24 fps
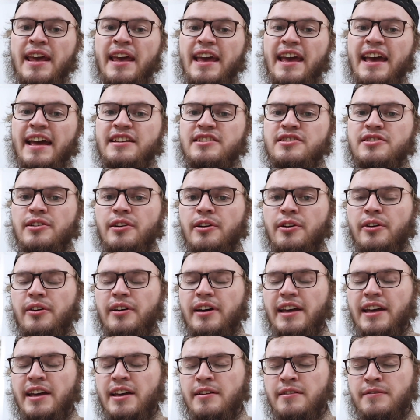and
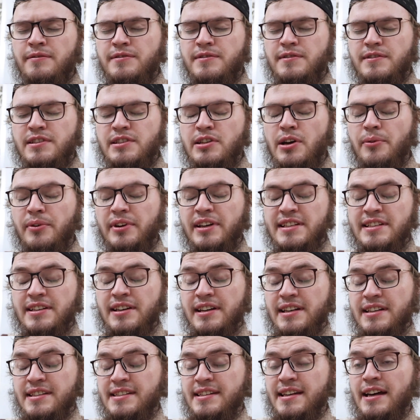so if someone is
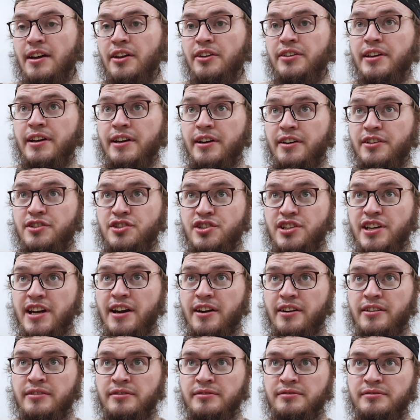going to sell their
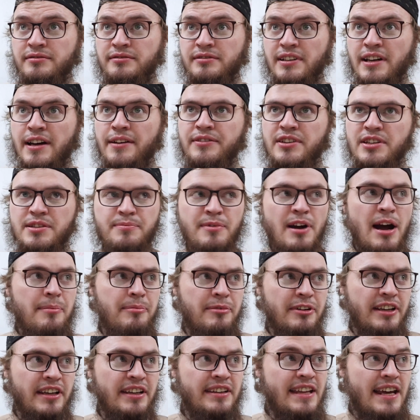share of this
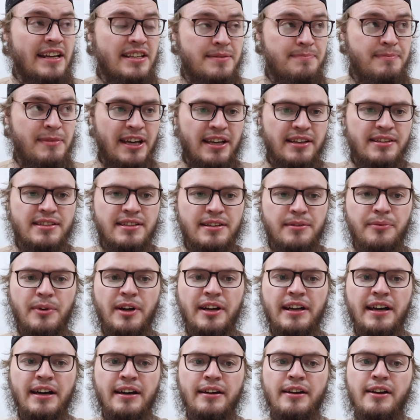property that's mixed and
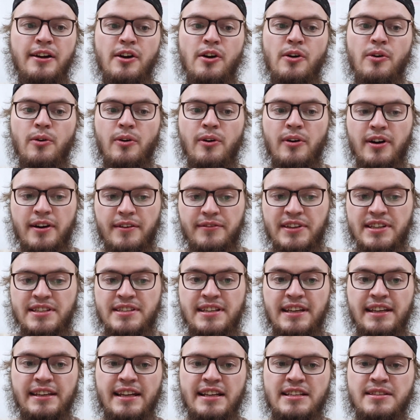whatnot, or of this
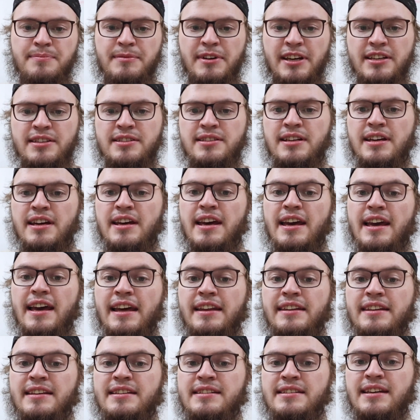thing that's mixed,
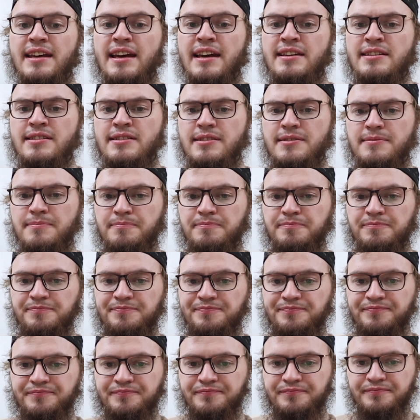in this case,
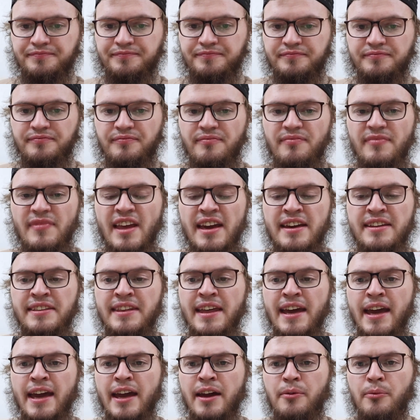
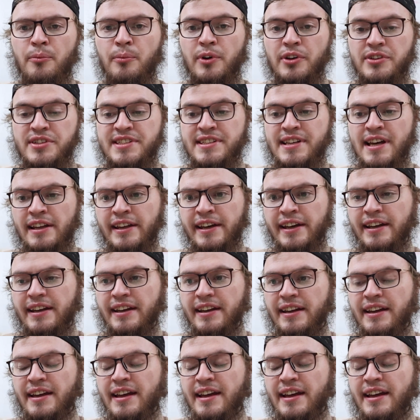they will sell it.